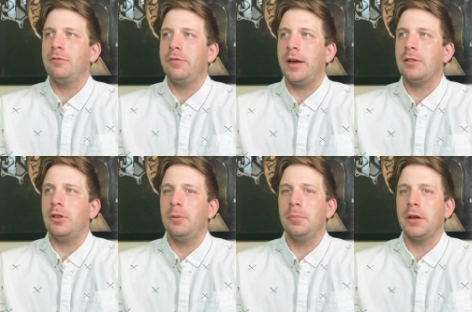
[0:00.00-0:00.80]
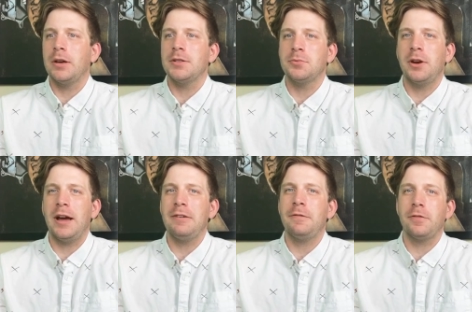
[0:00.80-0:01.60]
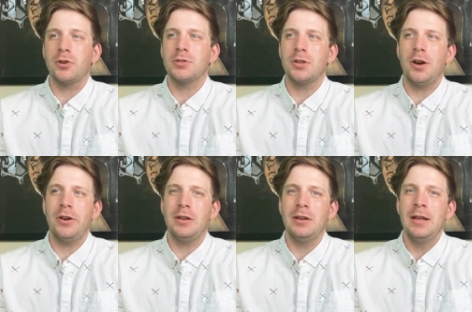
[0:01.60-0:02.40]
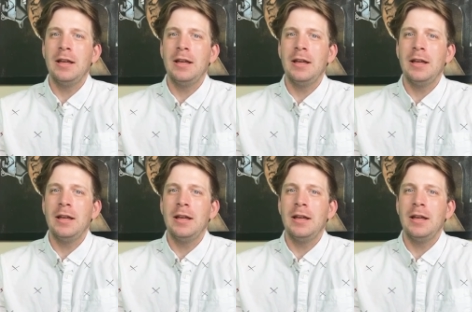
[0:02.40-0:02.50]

Fight Club because when I first saw it